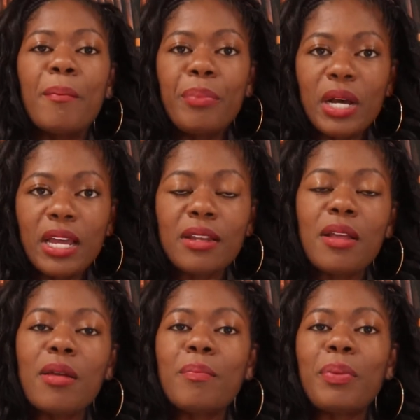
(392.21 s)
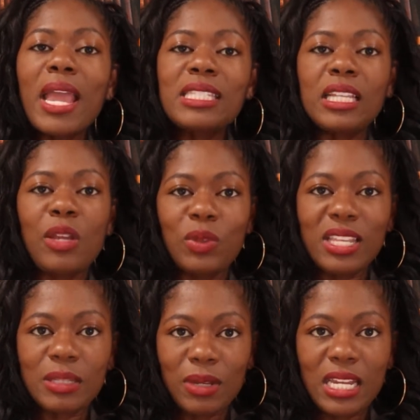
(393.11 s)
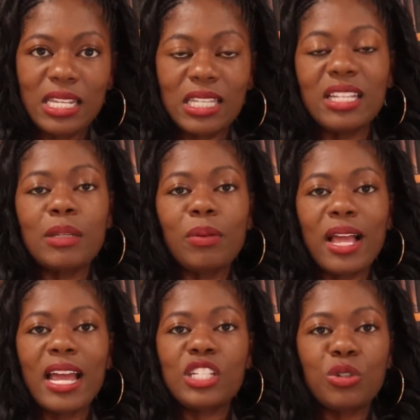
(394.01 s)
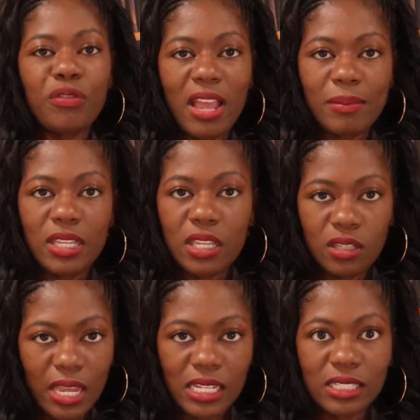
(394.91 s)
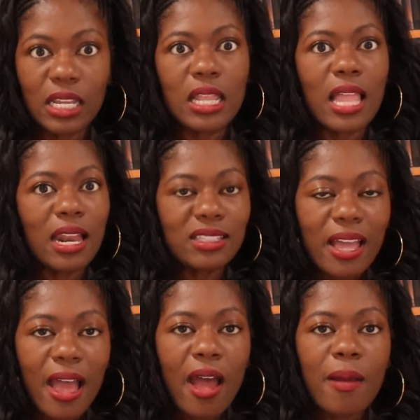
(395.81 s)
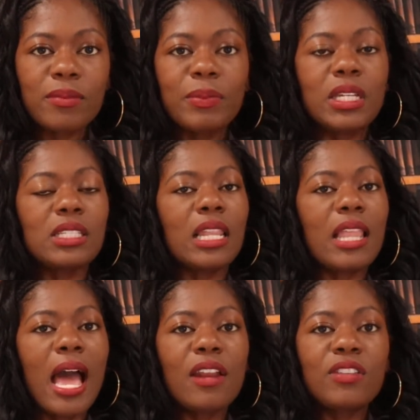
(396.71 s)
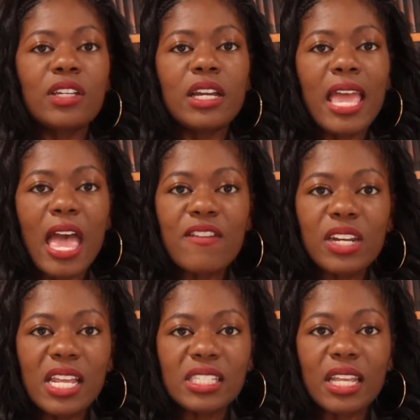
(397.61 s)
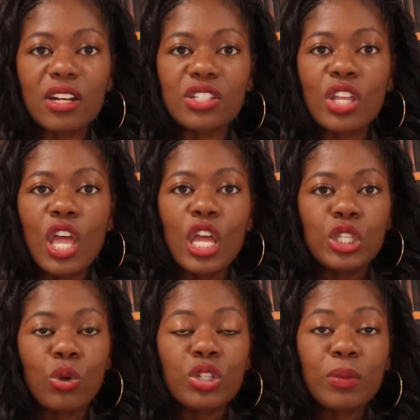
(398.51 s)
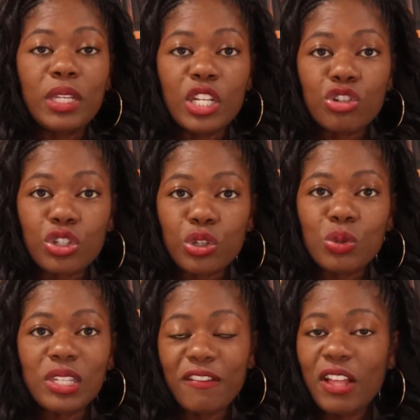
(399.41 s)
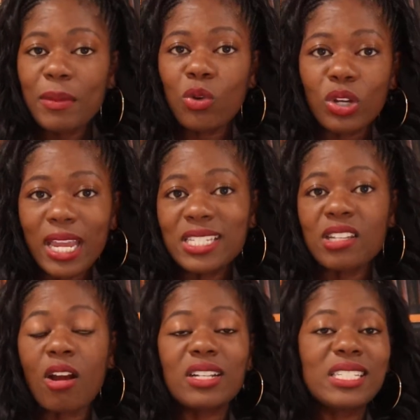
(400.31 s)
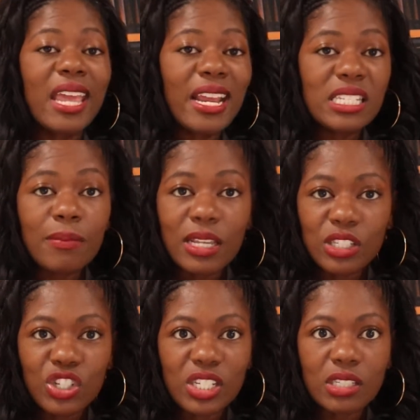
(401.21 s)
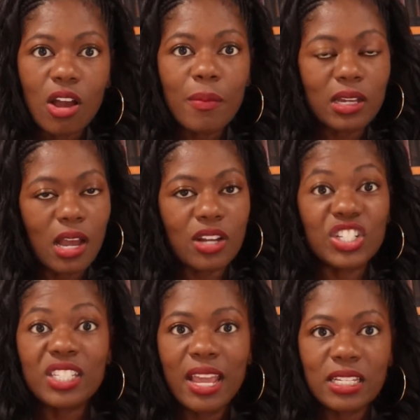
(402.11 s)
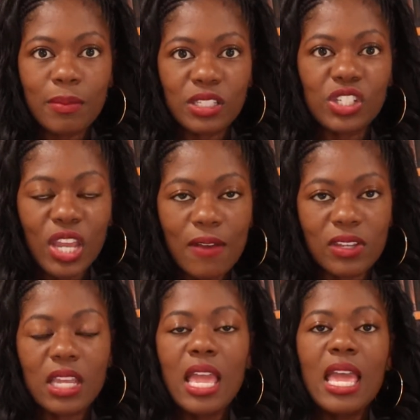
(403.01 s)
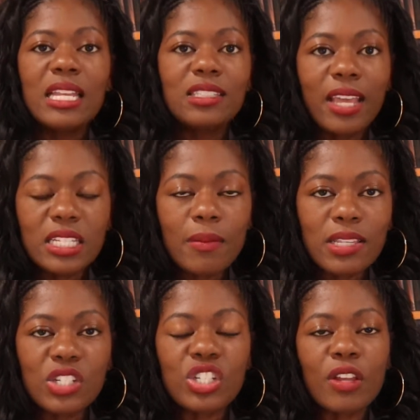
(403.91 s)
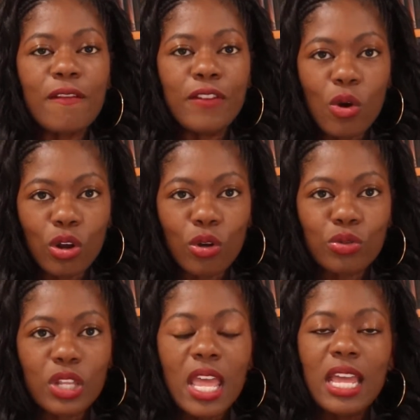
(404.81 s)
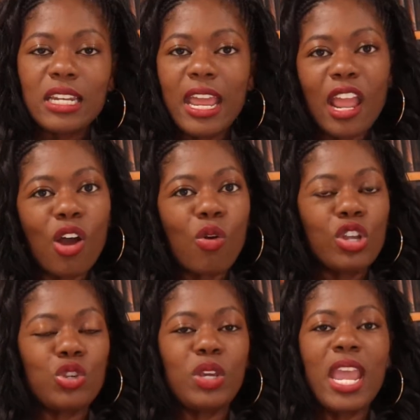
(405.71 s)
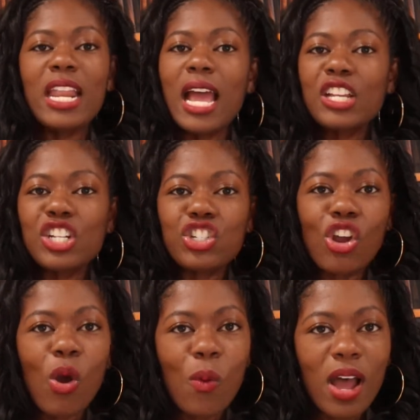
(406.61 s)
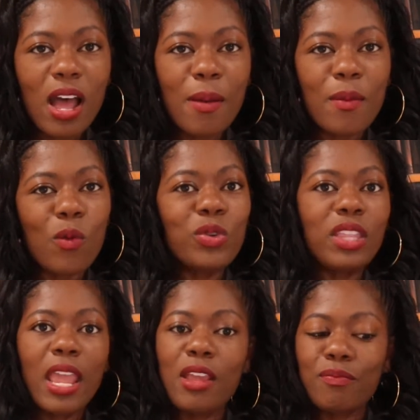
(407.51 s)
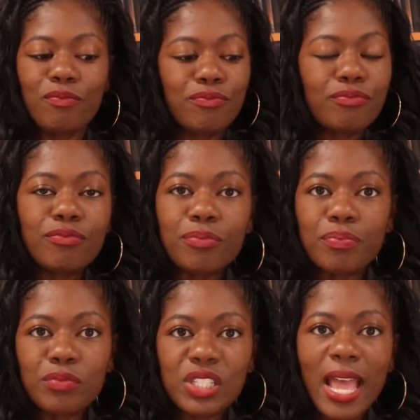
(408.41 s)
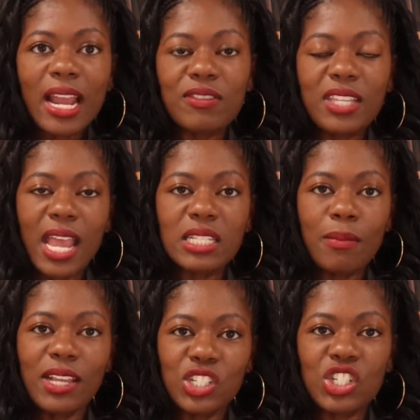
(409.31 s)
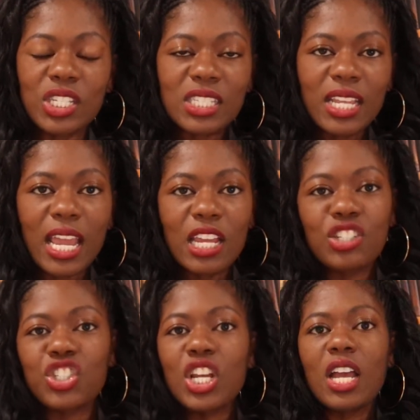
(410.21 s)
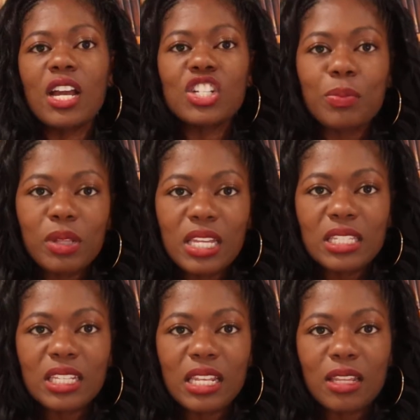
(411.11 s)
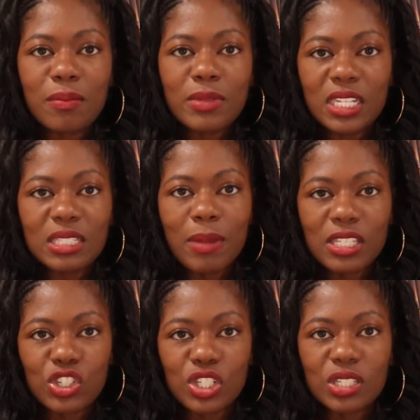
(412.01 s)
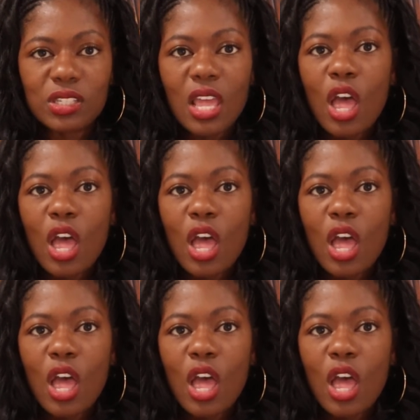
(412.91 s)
But basically what this means, and this applies to family cases a lot of times, because a lot of the evidence that is sought to be introduced in family court cases are text messages. Oh my gosh, it's text message heavy. Text messages and photos. Now, you cannot just show up with a stack of text messages and say, Judge, please look at these messages.